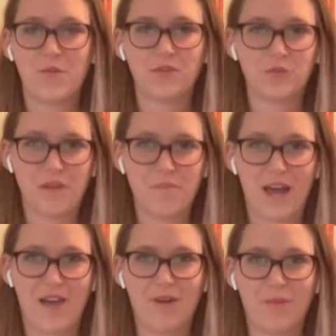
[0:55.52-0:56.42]
We're joined
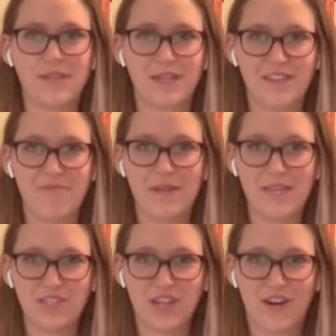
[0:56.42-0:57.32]
by Representative
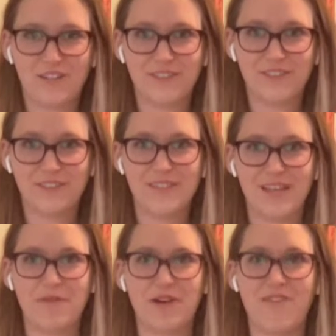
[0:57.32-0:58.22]
Mickey Sherrill, a
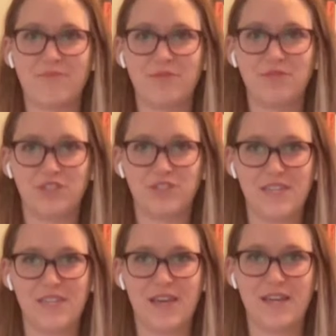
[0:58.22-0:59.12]
Democrat from New
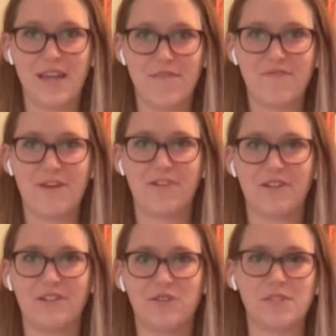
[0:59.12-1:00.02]
Jersey and Navy
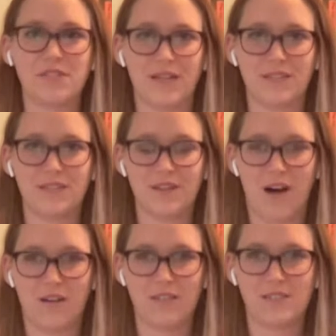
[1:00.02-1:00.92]
veteran who was elected to
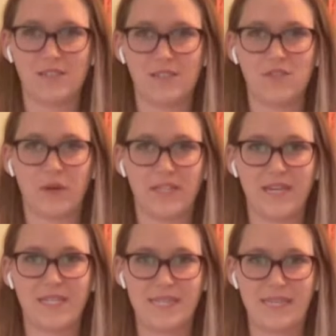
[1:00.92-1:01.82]
Congress in
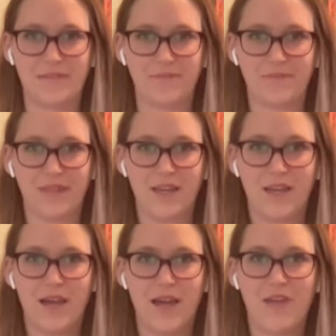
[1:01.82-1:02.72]
2019,
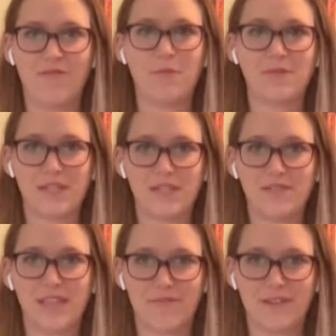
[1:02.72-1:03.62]
and Representative
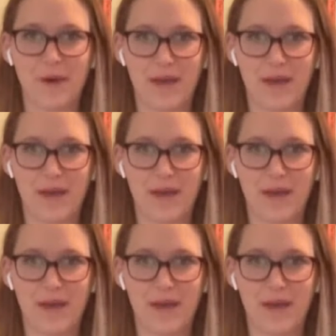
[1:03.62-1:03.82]
Stephanie